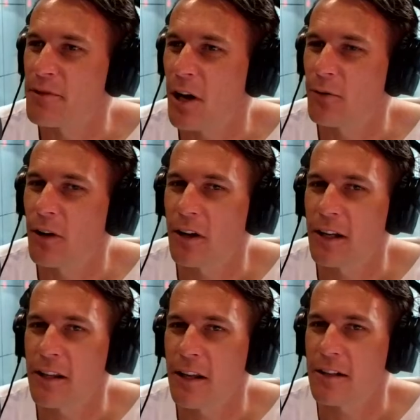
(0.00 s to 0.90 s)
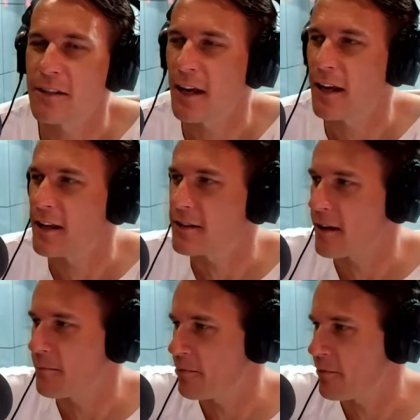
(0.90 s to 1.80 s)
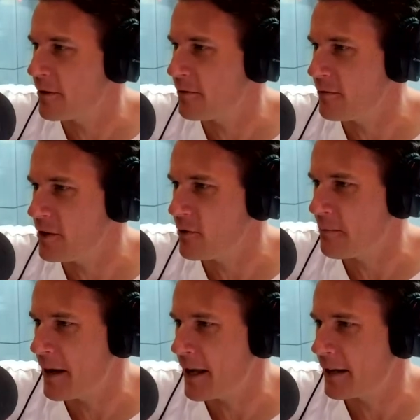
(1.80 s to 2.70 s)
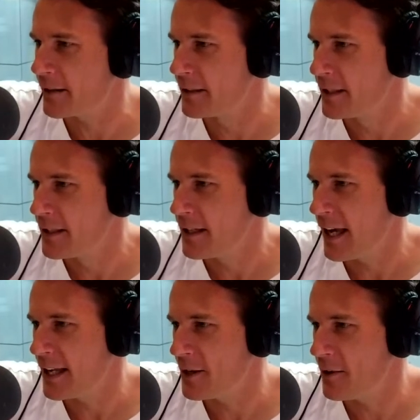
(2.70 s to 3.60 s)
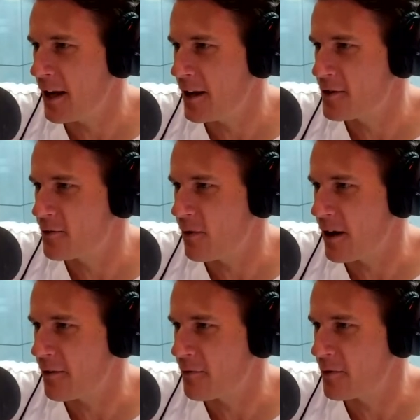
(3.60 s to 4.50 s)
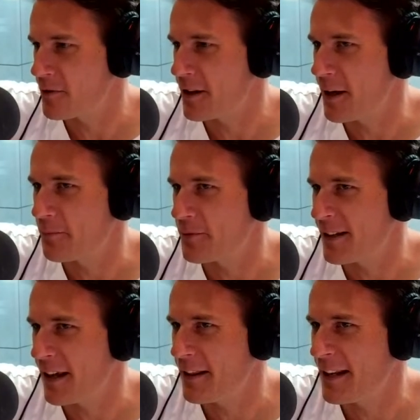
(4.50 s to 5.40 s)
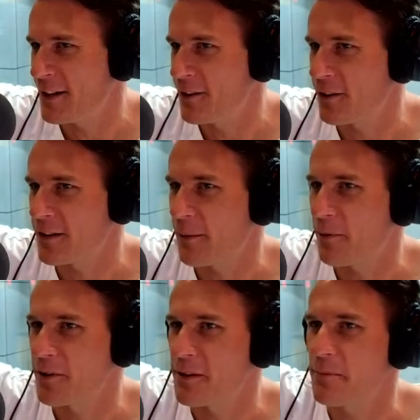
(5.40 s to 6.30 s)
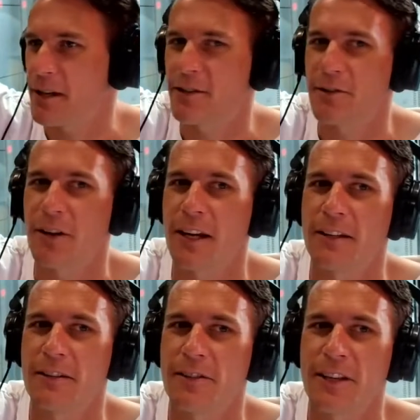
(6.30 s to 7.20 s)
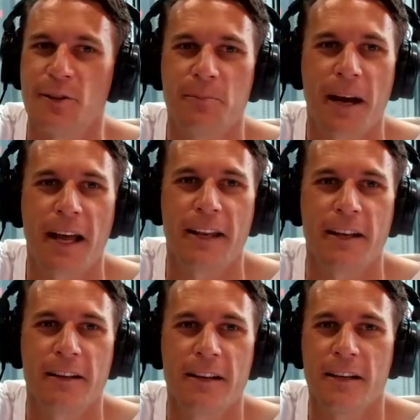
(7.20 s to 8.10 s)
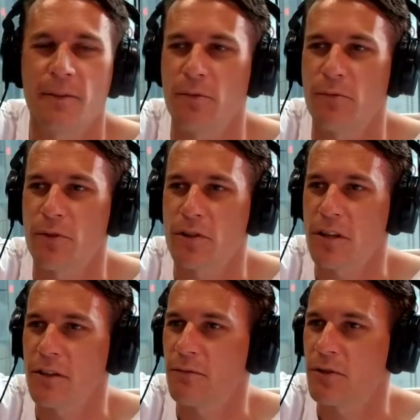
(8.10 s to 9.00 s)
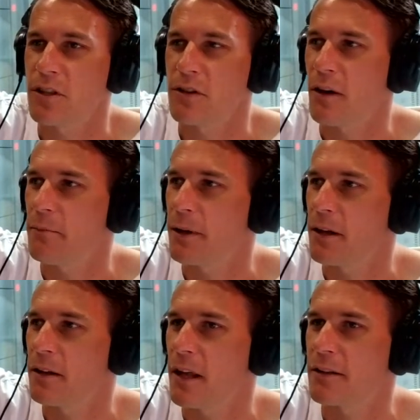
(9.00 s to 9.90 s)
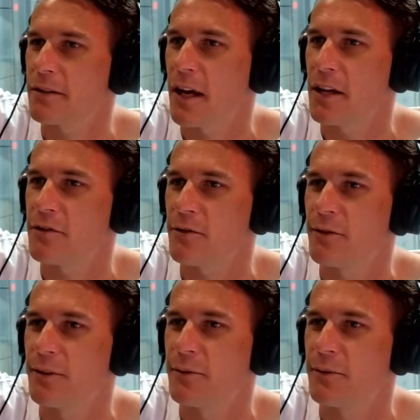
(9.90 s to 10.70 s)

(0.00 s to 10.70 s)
told, Lockie, that at some point you were batting and you edged one through slips and then you looked up onto the big screen to see your partner. Was she crumping at that stage? Or